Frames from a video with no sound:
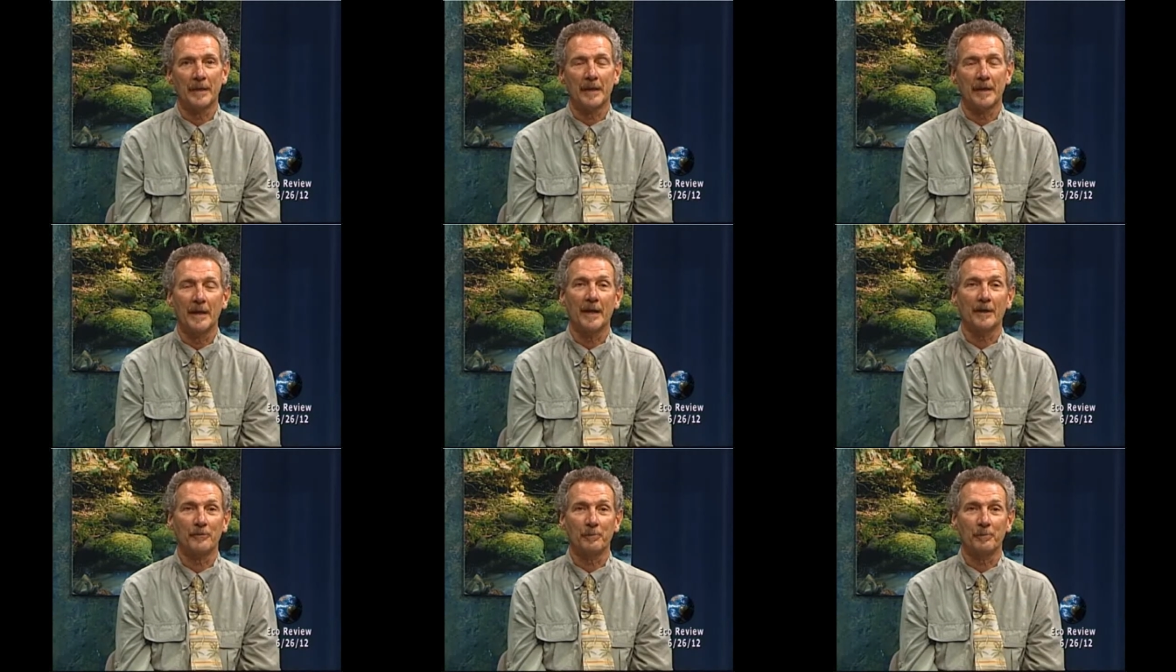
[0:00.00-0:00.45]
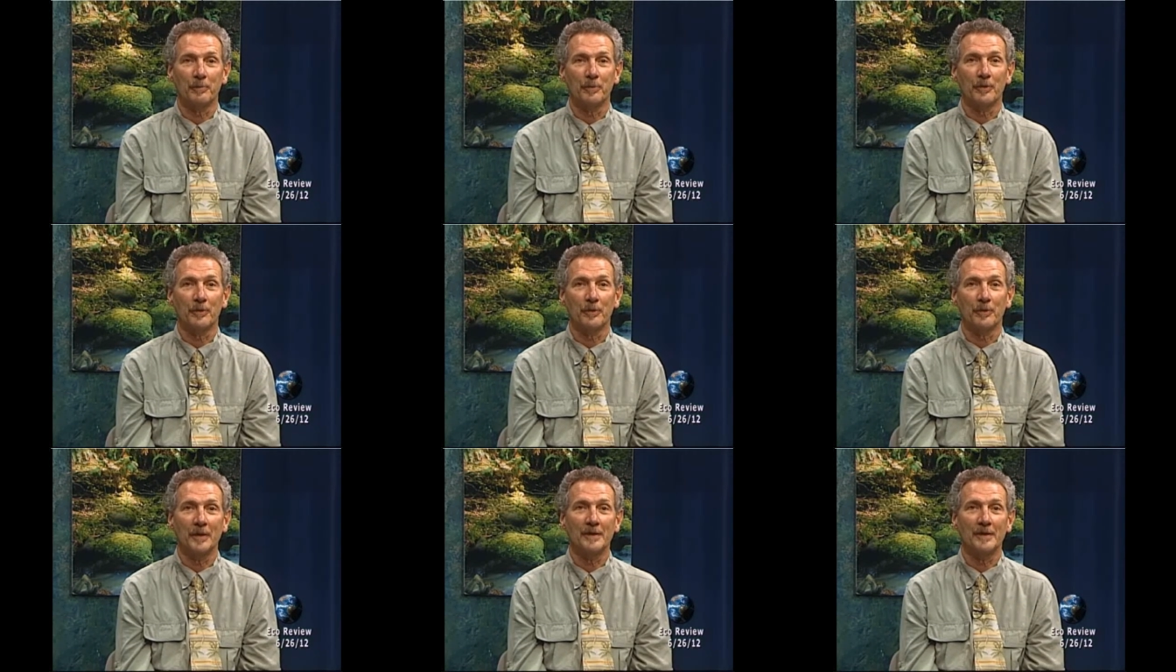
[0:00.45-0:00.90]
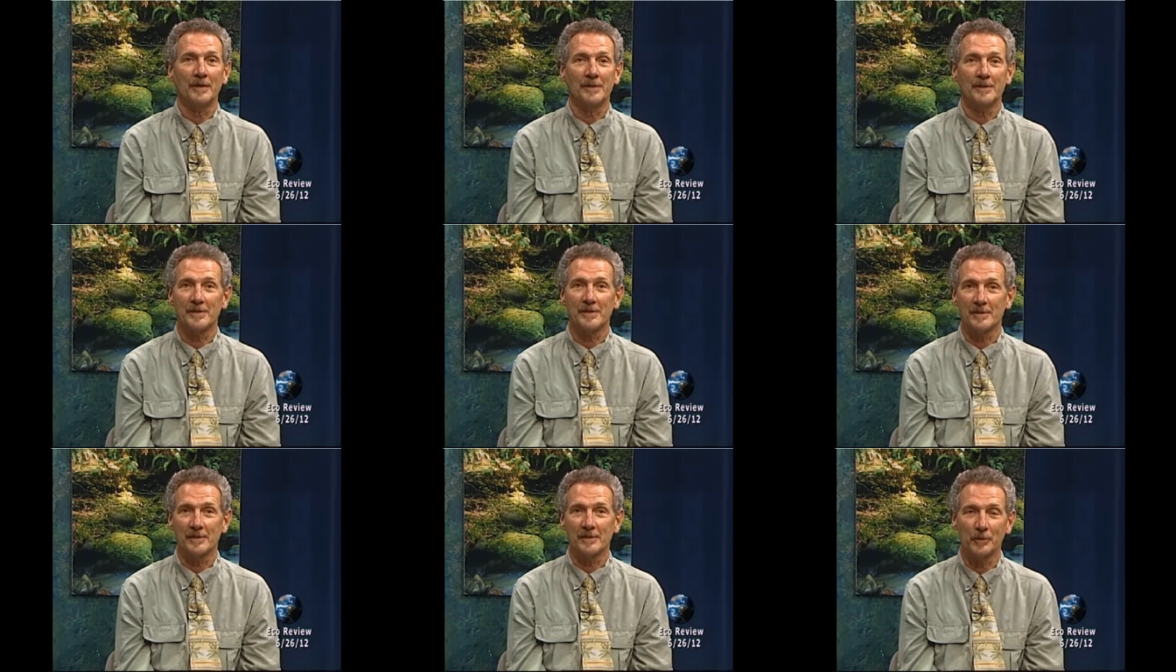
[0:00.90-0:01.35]
expert
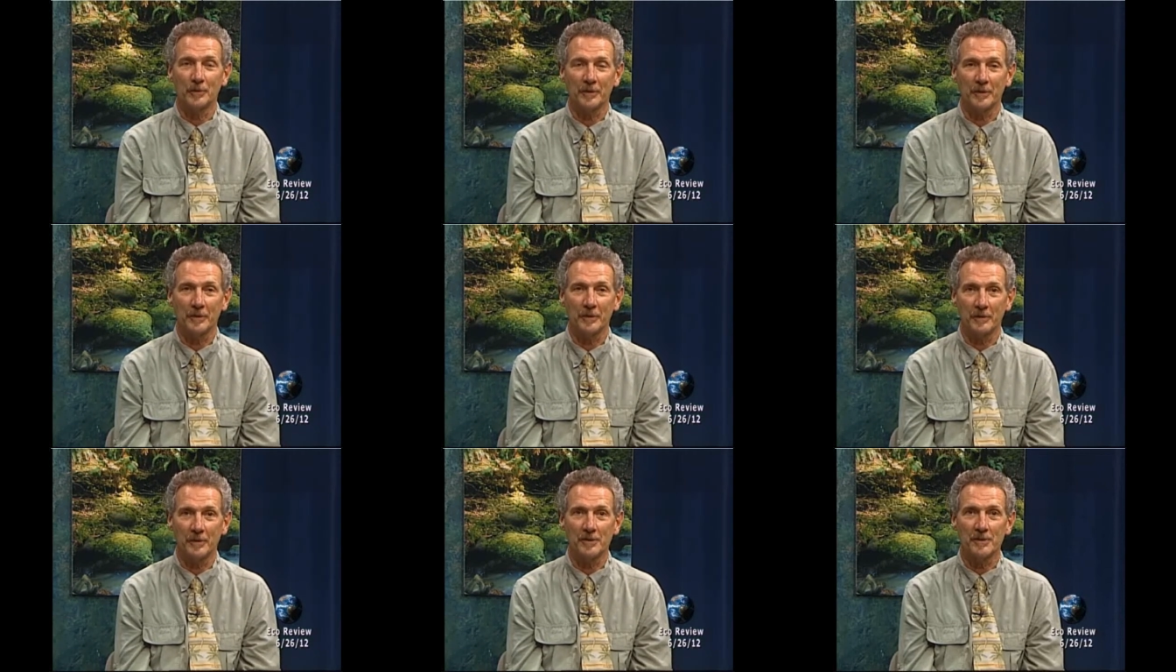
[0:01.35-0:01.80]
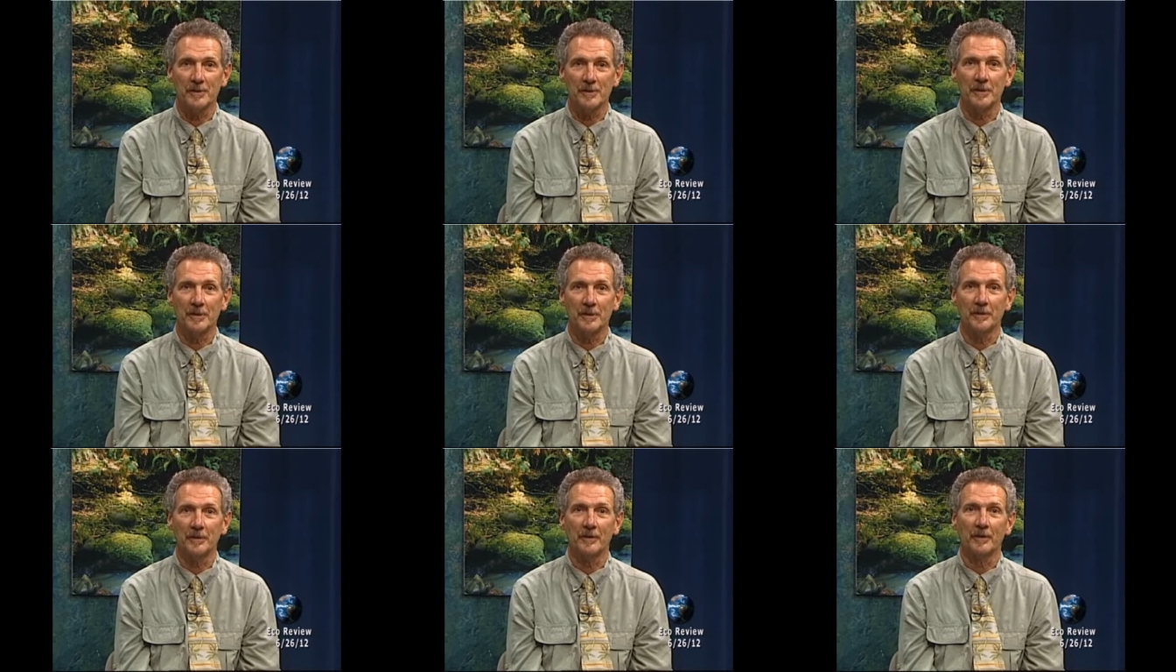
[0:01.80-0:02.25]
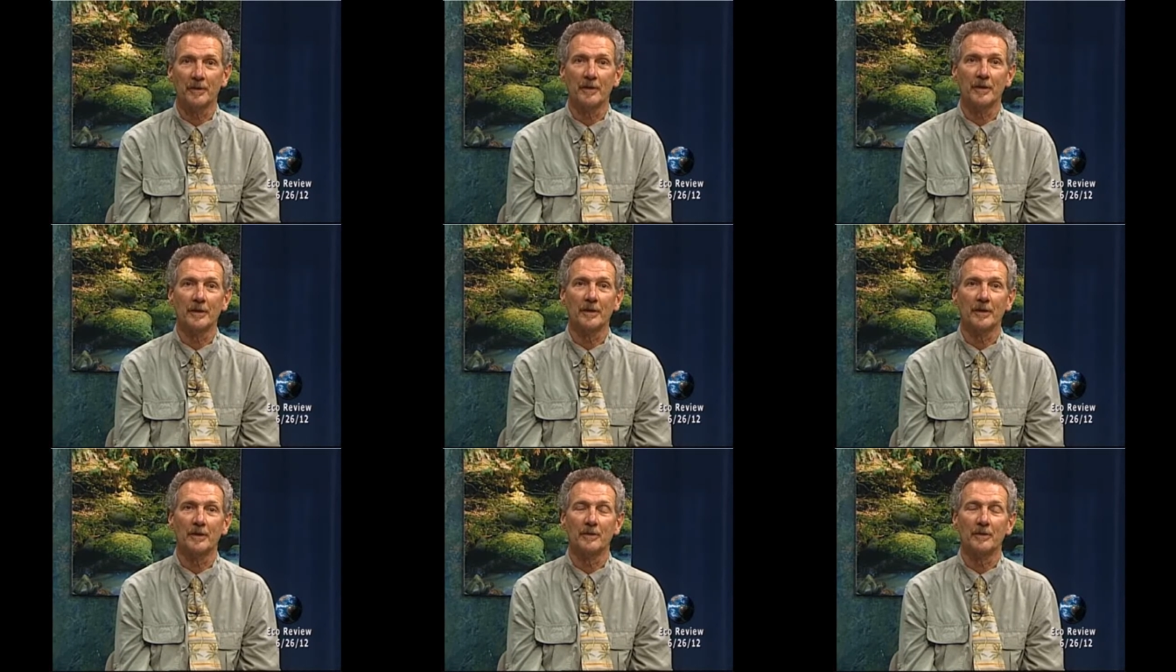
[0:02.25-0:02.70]
witness nuclear engineer
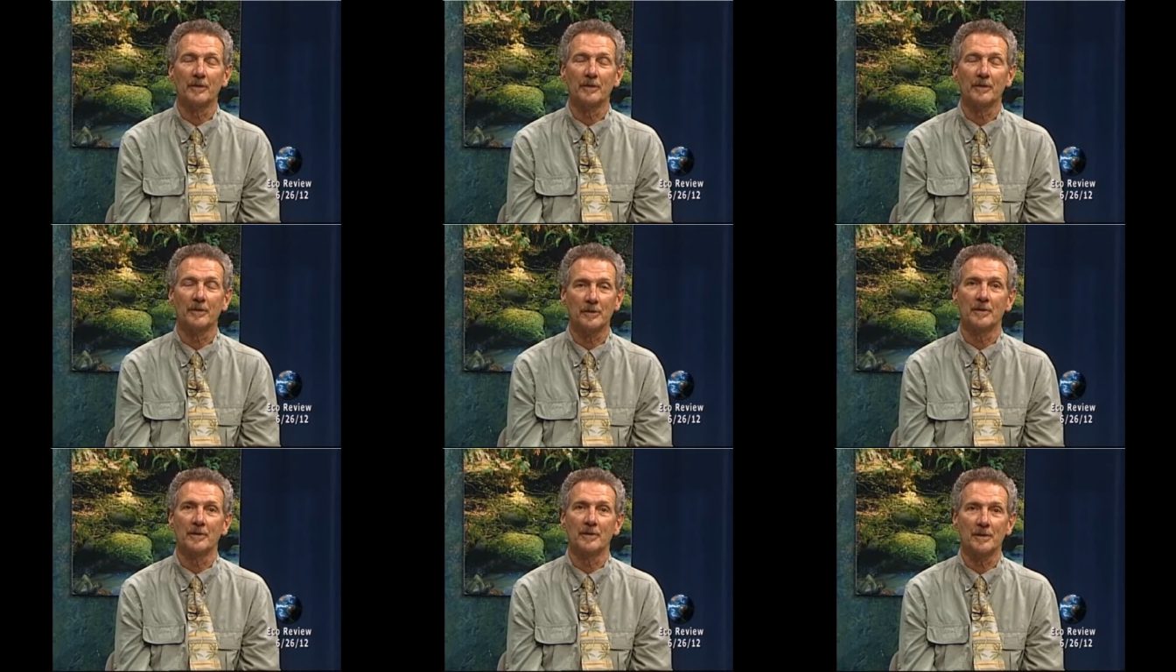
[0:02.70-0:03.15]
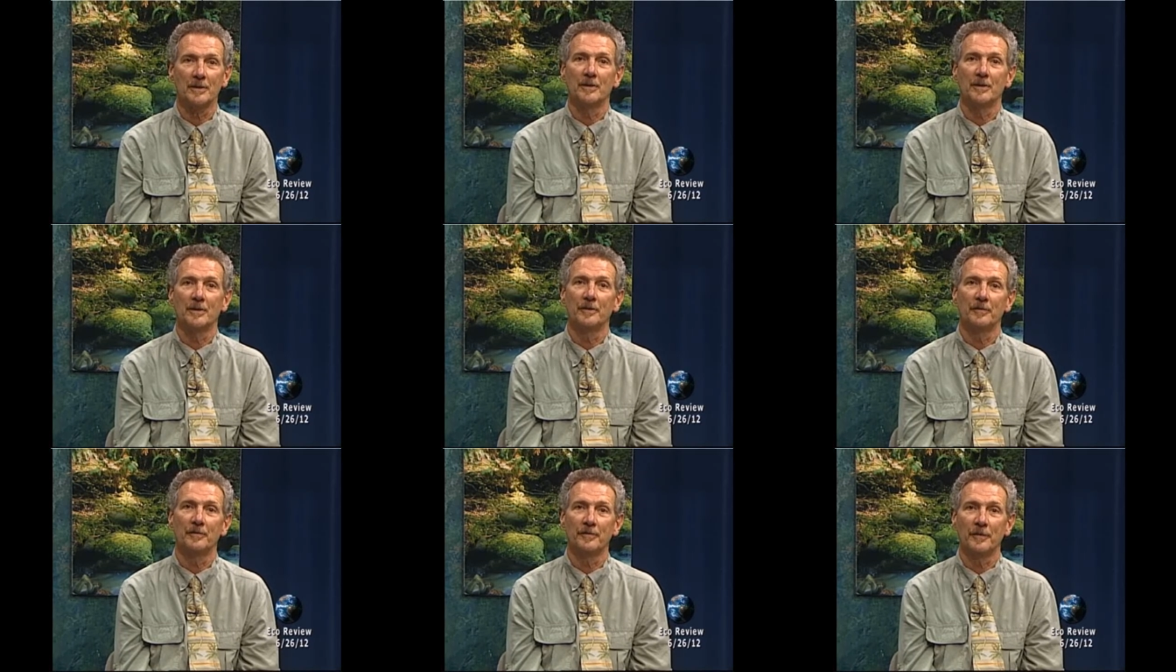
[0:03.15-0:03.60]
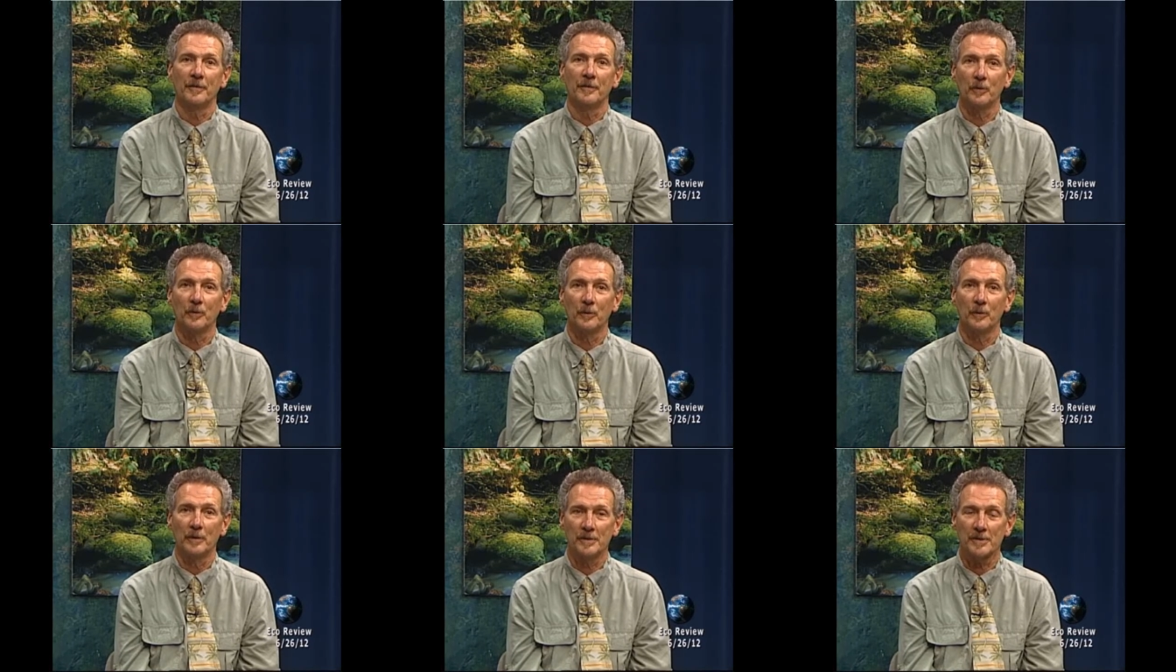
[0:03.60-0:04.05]
Arnie Gundersen of
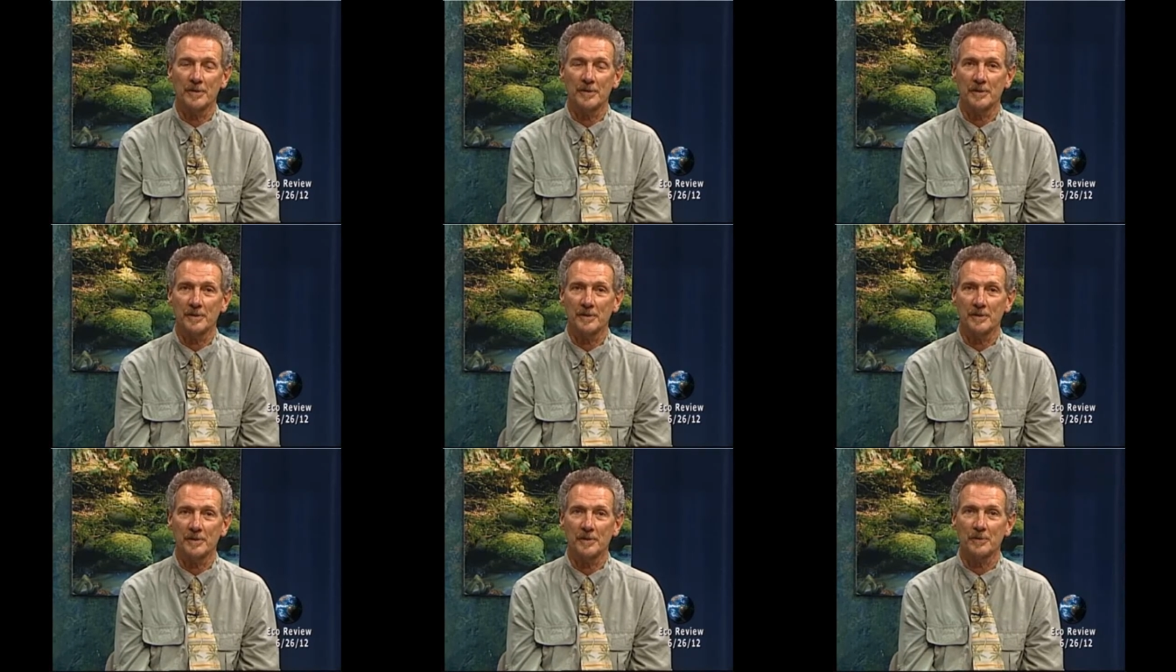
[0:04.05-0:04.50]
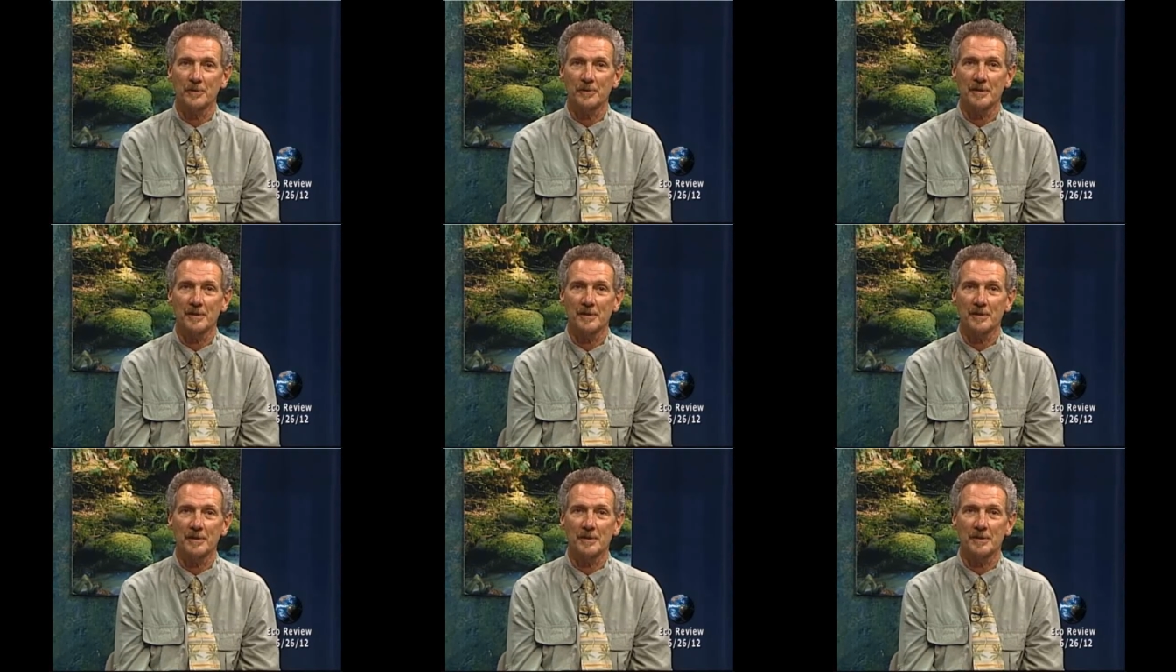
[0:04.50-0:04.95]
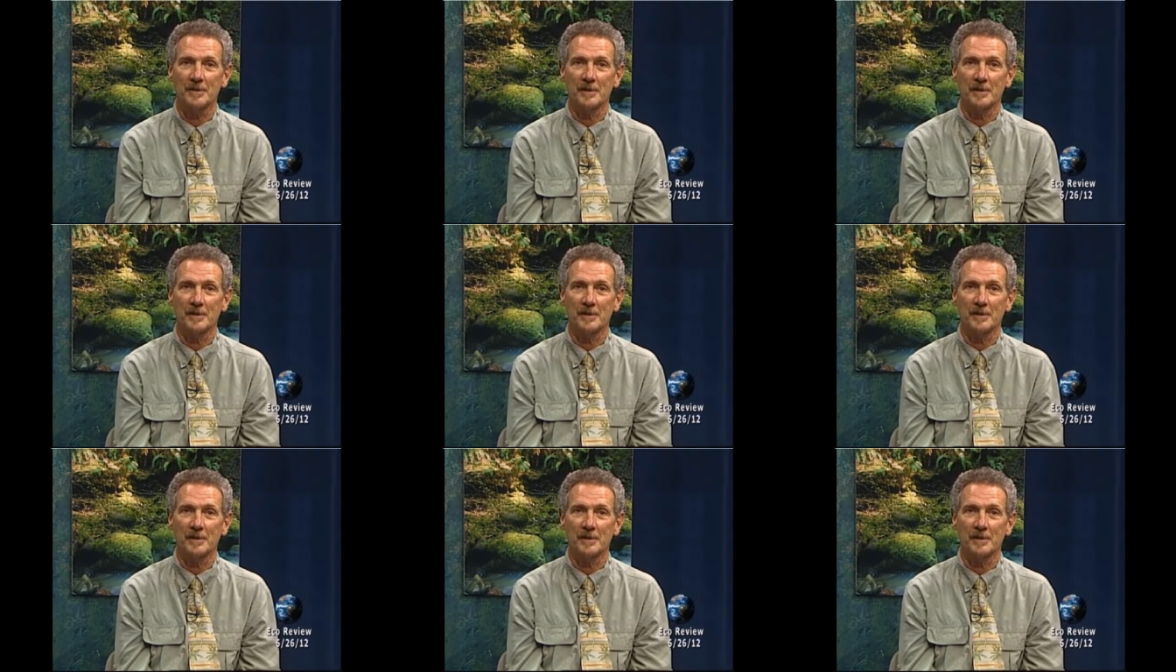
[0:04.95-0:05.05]
Fairewinds and Associates.